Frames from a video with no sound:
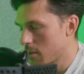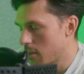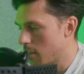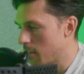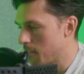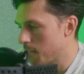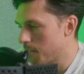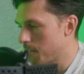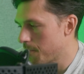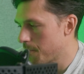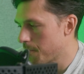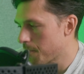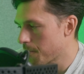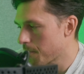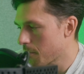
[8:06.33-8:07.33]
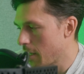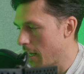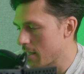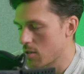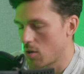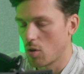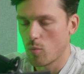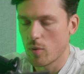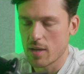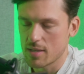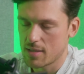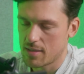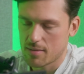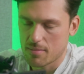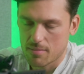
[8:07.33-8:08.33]
As
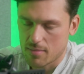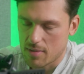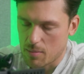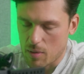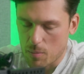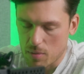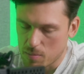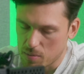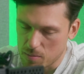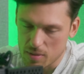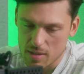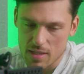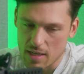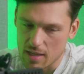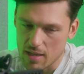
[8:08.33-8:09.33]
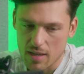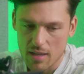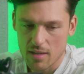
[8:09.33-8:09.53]
always, there might be people saying,